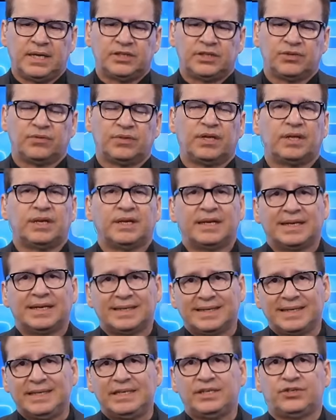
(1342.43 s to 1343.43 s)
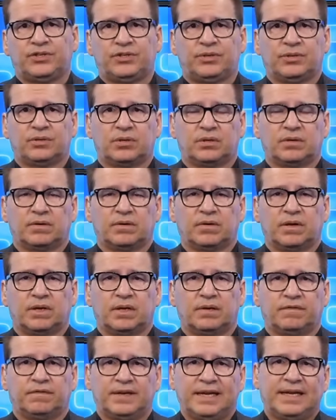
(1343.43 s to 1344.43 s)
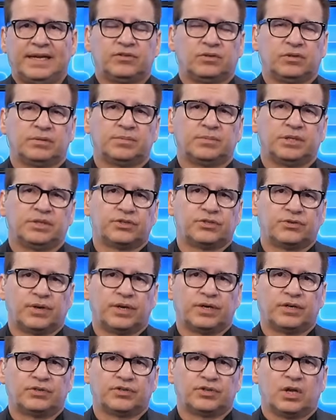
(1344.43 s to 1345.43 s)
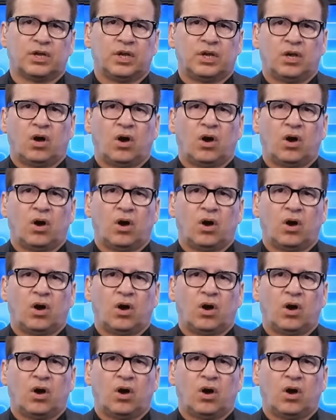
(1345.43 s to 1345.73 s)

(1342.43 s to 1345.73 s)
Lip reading: so that at least your financial administrators